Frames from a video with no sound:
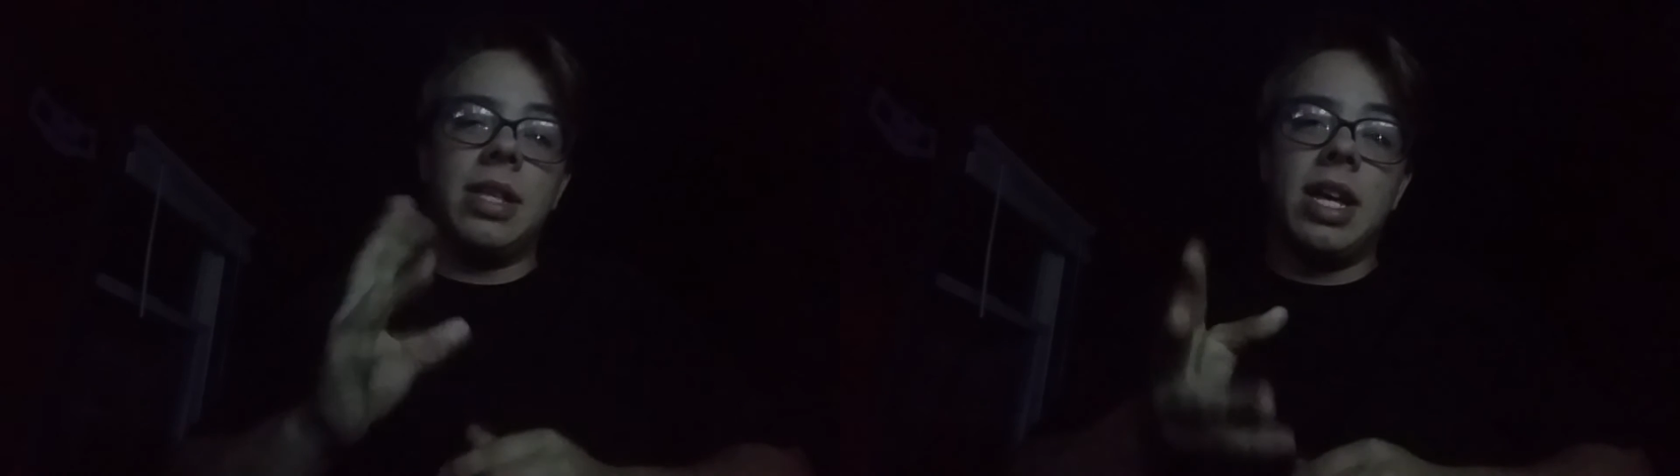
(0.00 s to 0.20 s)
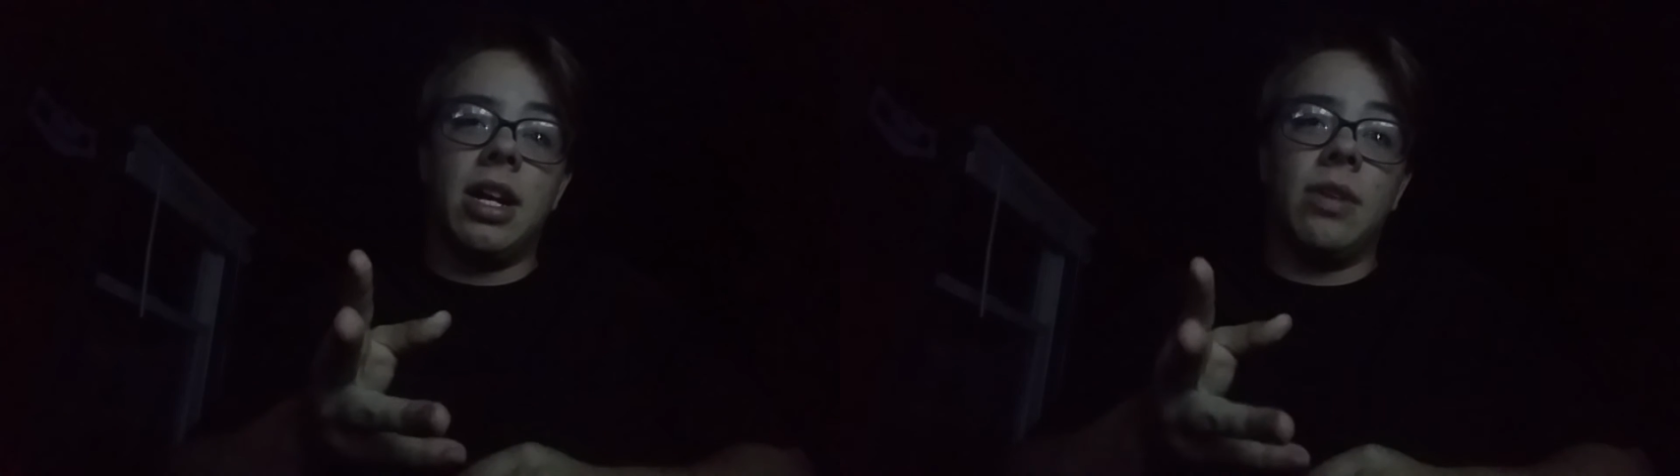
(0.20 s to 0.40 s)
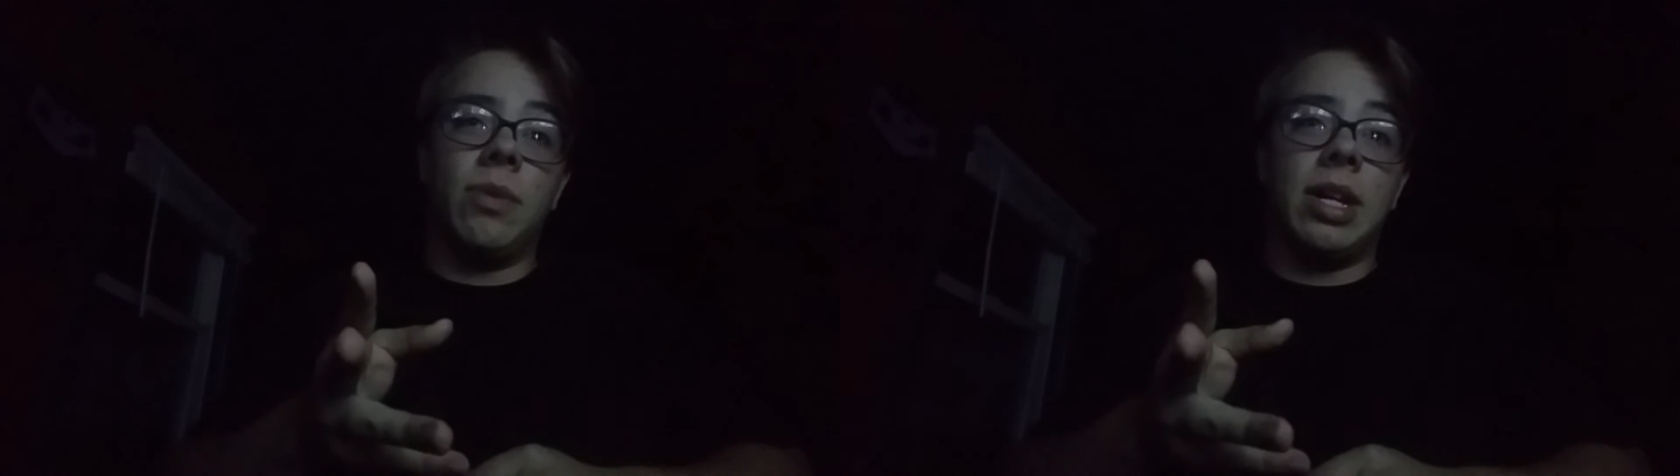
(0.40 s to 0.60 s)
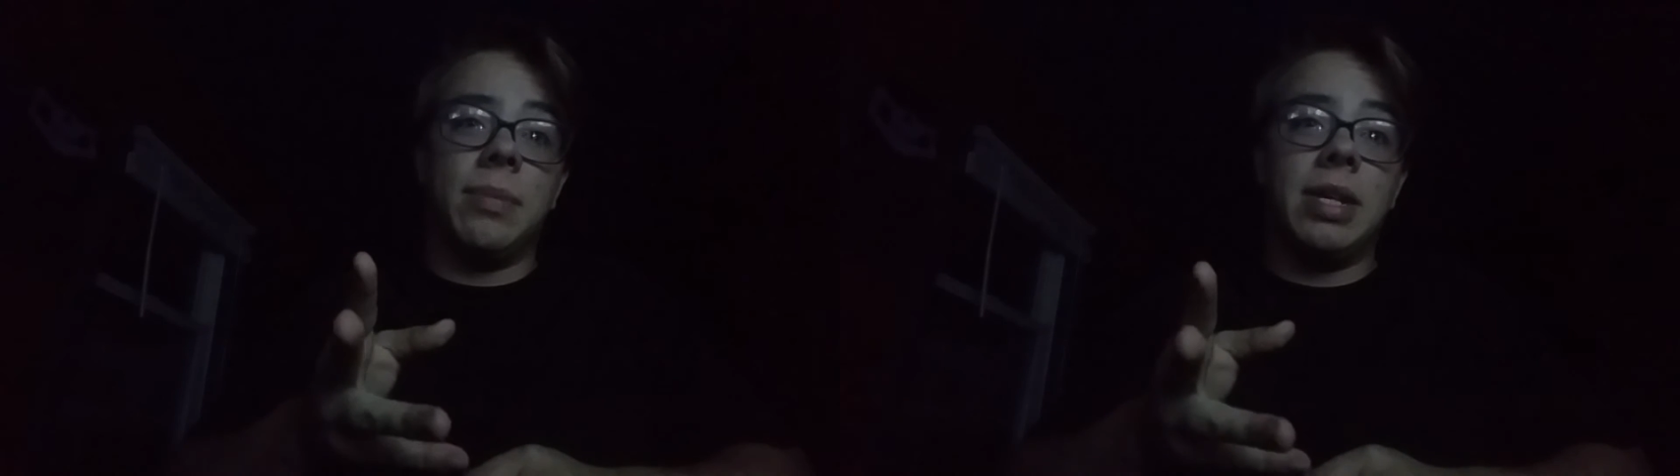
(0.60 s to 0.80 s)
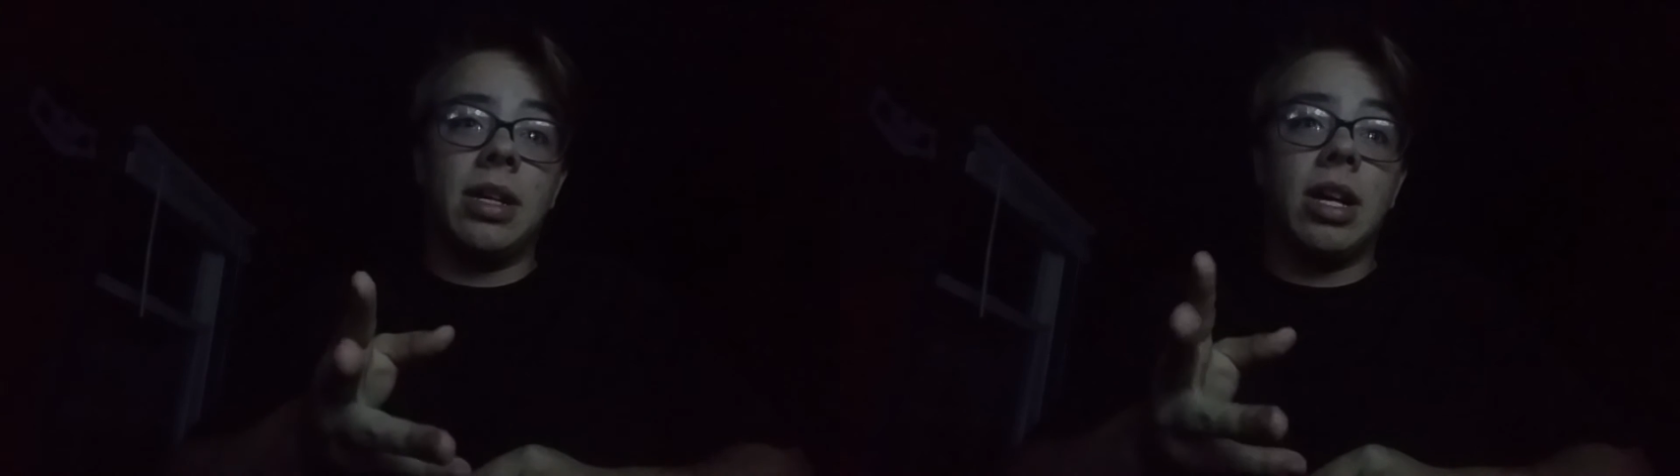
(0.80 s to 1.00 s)
there and want to
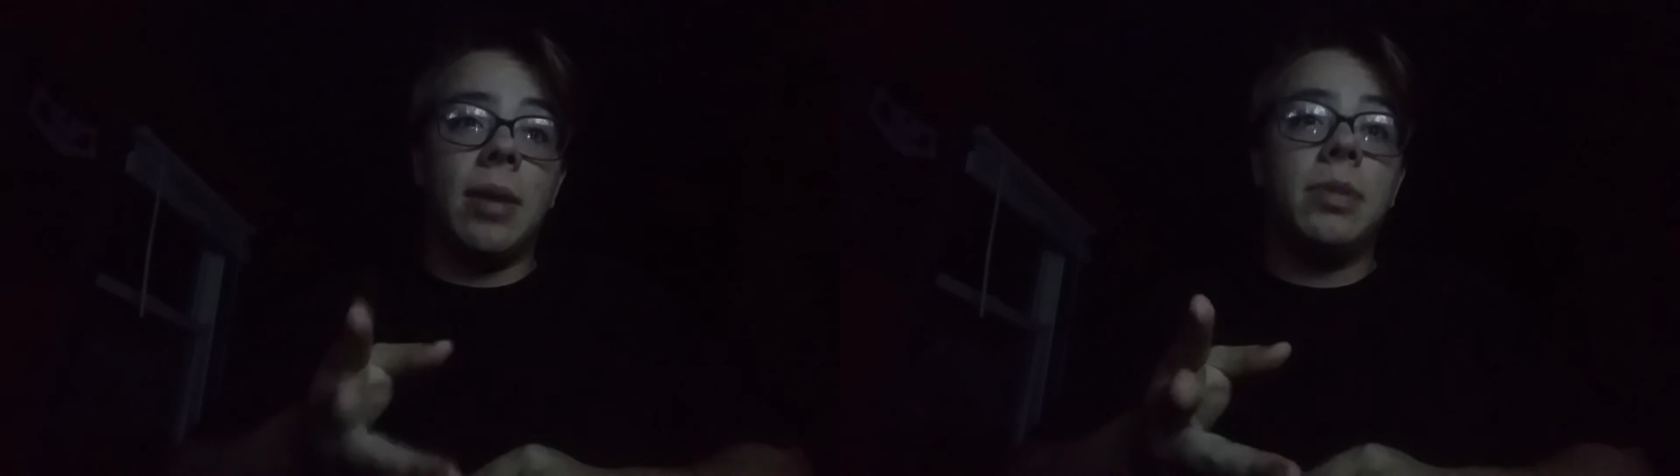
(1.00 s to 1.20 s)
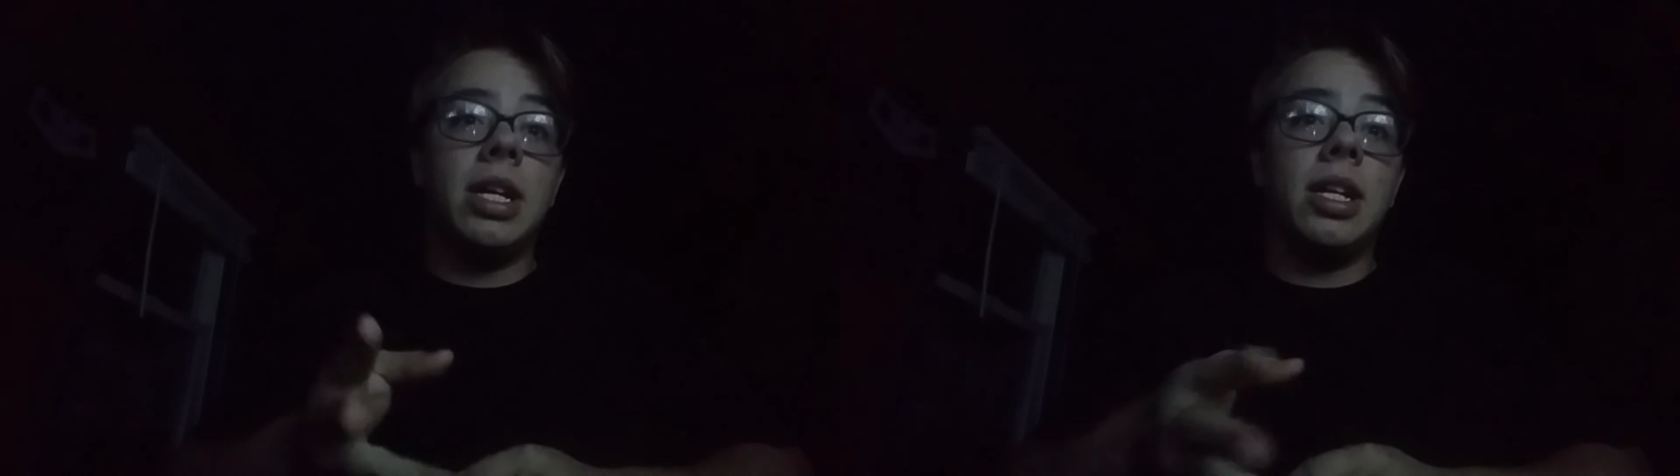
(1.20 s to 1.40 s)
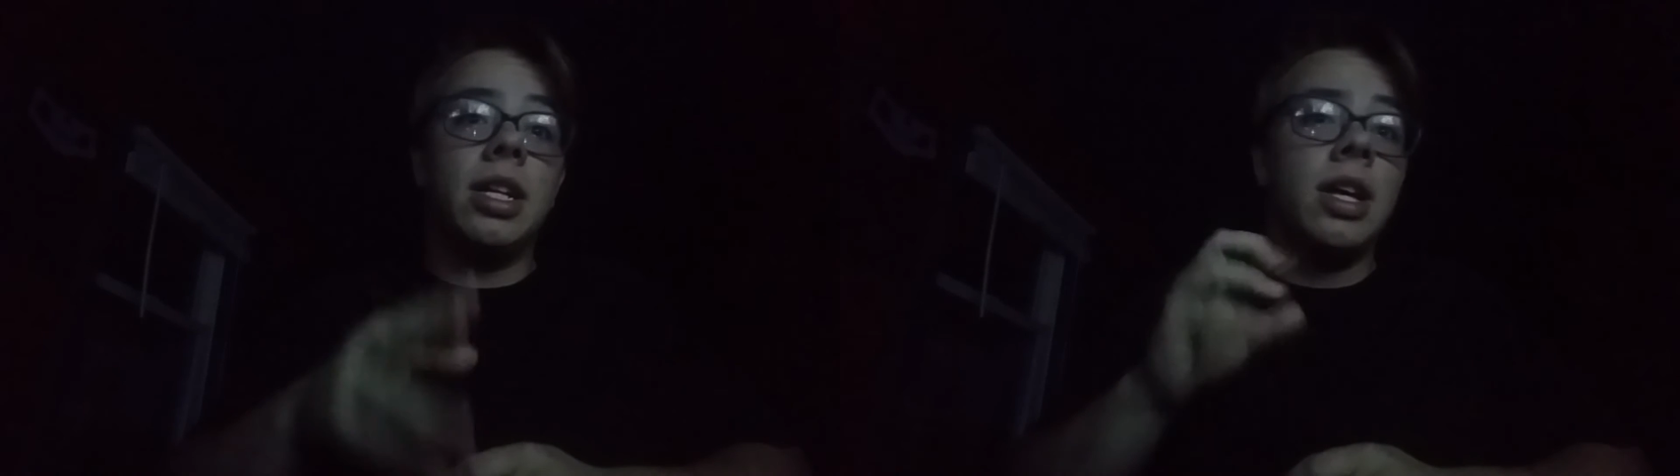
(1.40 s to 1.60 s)
be updated